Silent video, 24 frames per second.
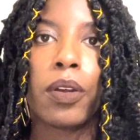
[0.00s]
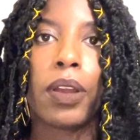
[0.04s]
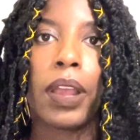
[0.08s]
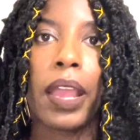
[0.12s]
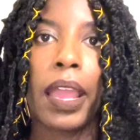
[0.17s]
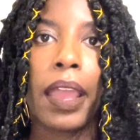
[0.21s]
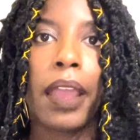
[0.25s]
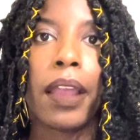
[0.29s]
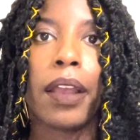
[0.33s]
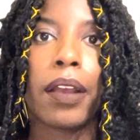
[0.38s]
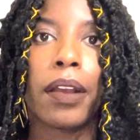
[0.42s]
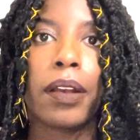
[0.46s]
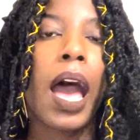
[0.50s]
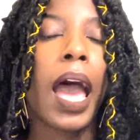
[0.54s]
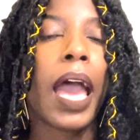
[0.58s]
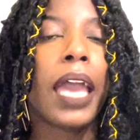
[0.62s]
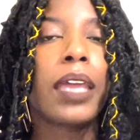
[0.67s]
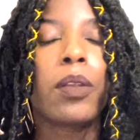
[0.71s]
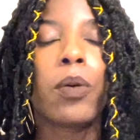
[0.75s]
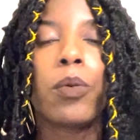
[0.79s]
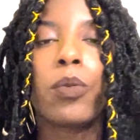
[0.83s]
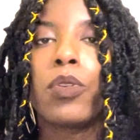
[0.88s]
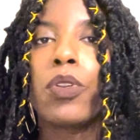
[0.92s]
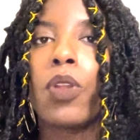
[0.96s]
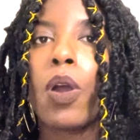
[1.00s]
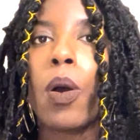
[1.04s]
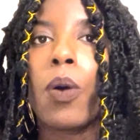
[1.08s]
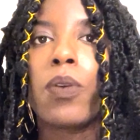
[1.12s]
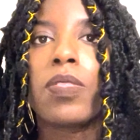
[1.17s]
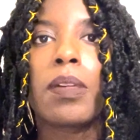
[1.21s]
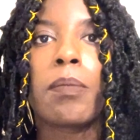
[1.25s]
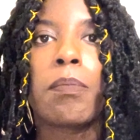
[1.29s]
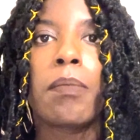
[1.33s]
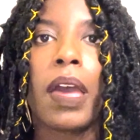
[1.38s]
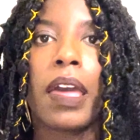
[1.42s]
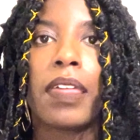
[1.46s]
hair. I don't know
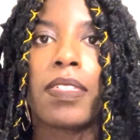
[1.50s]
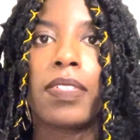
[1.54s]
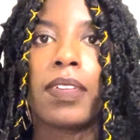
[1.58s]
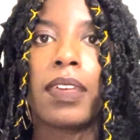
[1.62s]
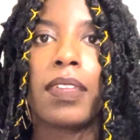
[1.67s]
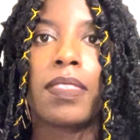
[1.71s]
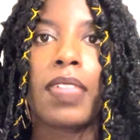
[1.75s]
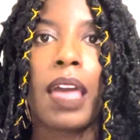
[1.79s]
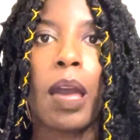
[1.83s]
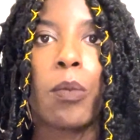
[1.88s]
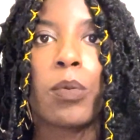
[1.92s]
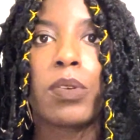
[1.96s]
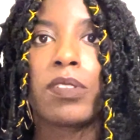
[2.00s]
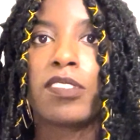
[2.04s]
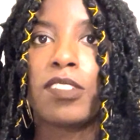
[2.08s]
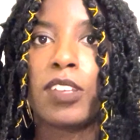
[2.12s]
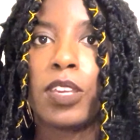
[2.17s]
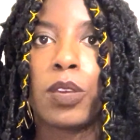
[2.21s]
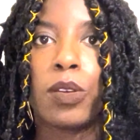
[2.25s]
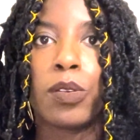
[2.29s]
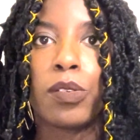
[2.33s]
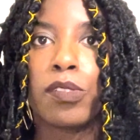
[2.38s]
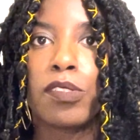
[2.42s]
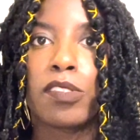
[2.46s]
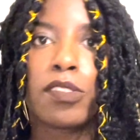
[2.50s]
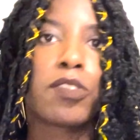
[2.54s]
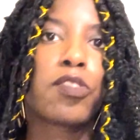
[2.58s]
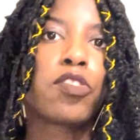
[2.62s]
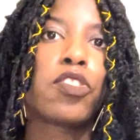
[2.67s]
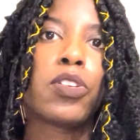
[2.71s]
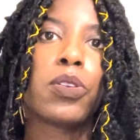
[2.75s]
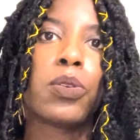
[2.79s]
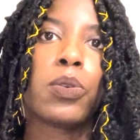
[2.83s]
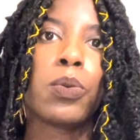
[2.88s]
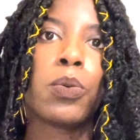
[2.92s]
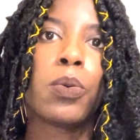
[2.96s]
the method that was used
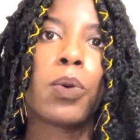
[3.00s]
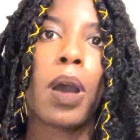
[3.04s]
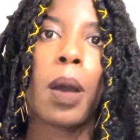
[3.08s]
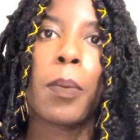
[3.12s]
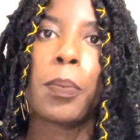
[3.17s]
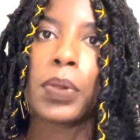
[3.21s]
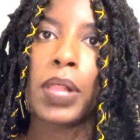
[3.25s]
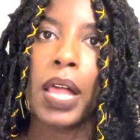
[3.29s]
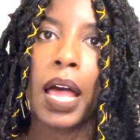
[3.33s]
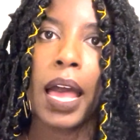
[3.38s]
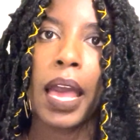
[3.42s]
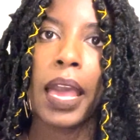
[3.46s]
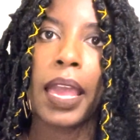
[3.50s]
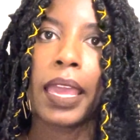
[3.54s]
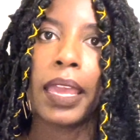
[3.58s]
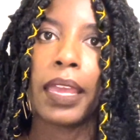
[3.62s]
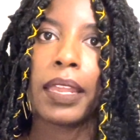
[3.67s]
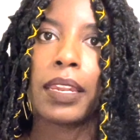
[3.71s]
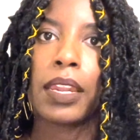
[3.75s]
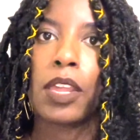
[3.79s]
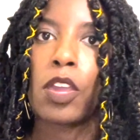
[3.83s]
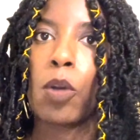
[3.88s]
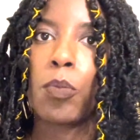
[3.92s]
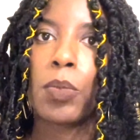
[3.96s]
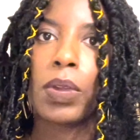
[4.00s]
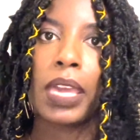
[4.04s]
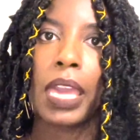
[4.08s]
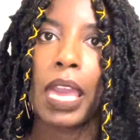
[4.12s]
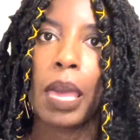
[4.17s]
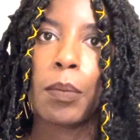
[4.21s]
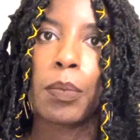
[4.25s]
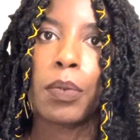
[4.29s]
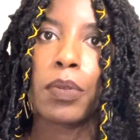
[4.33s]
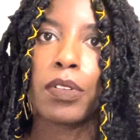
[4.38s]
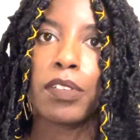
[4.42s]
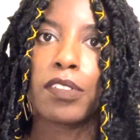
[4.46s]
to apply Naomi
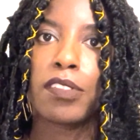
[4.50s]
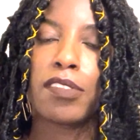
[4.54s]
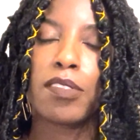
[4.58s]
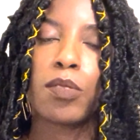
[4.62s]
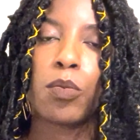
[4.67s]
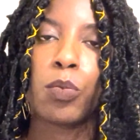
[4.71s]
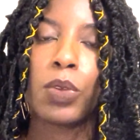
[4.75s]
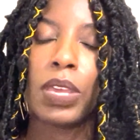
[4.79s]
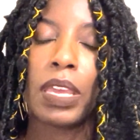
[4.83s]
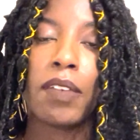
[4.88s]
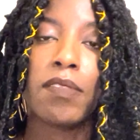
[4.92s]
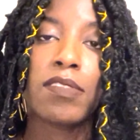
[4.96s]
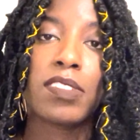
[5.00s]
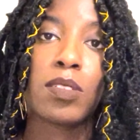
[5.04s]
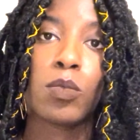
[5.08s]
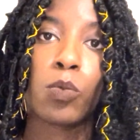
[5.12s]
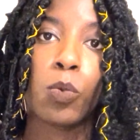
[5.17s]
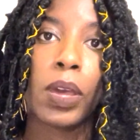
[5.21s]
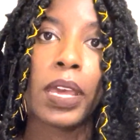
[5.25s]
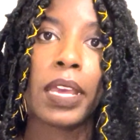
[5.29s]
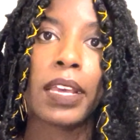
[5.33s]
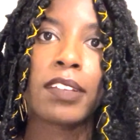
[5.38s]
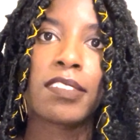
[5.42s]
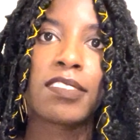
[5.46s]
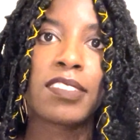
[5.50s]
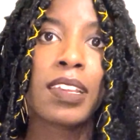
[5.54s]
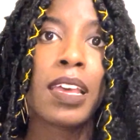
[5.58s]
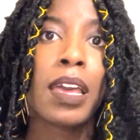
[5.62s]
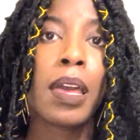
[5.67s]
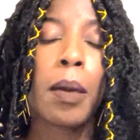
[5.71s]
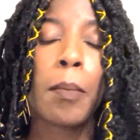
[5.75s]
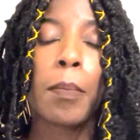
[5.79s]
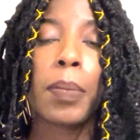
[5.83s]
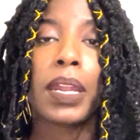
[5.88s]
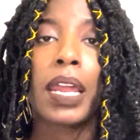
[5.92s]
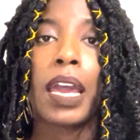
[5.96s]
Campbell's weaves and wigs,
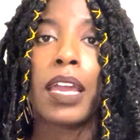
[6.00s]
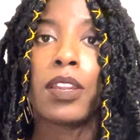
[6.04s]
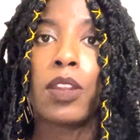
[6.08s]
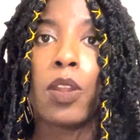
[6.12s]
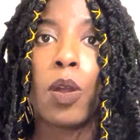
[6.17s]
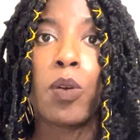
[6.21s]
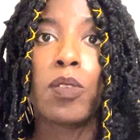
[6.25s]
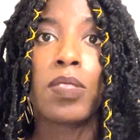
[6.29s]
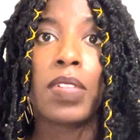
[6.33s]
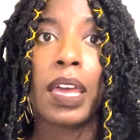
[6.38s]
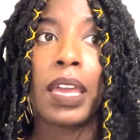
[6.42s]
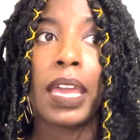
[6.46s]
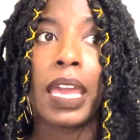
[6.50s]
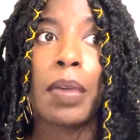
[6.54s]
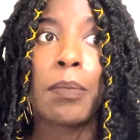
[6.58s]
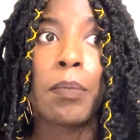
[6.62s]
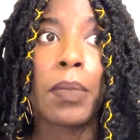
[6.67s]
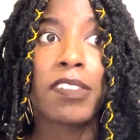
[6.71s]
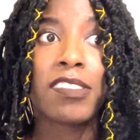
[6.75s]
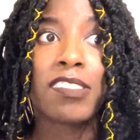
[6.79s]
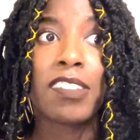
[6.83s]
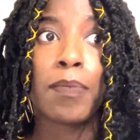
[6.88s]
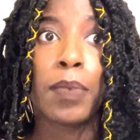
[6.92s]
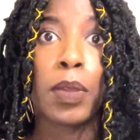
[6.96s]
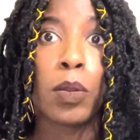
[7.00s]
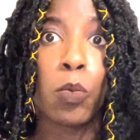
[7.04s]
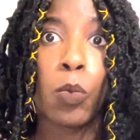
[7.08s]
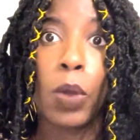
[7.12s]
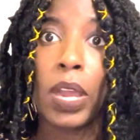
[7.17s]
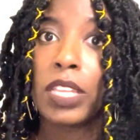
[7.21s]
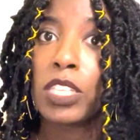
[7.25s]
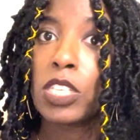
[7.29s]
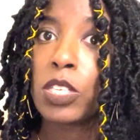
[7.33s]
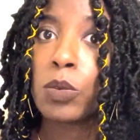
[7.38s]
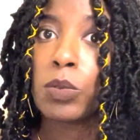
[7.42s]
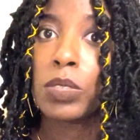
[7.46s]
but I know that it must have been
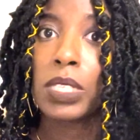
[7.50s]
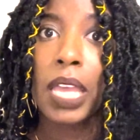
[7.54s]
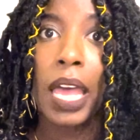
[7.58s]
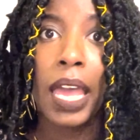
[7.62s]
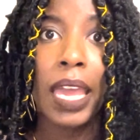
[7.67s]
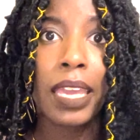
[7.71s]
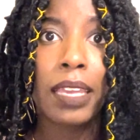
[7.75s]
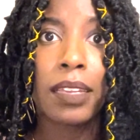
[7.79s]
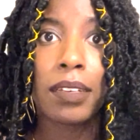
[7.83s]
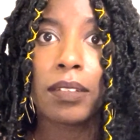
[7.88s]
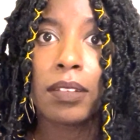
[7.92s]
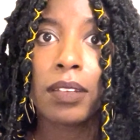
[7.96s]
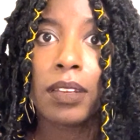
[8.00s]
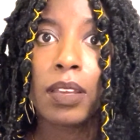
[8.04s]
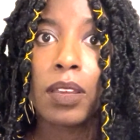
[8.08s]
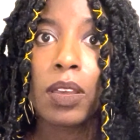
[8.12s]
way too tight